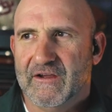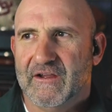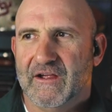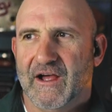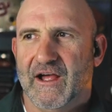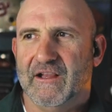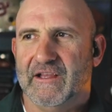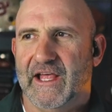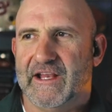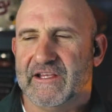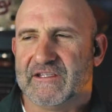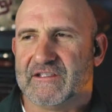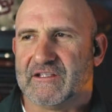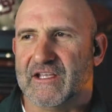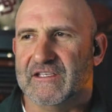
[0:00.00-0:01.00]
uh, let
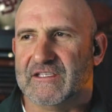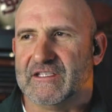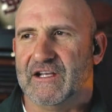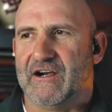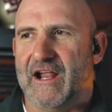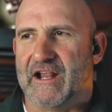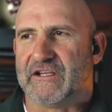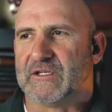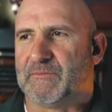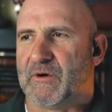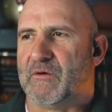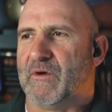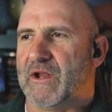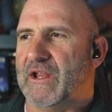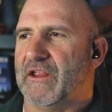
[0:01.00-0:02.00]
us consider how to spur
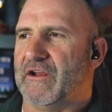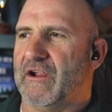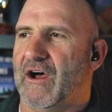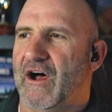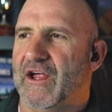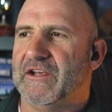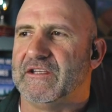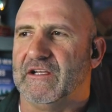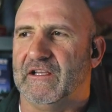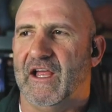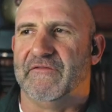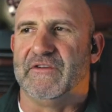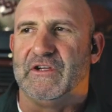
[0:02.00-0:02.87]
one another on to love yep.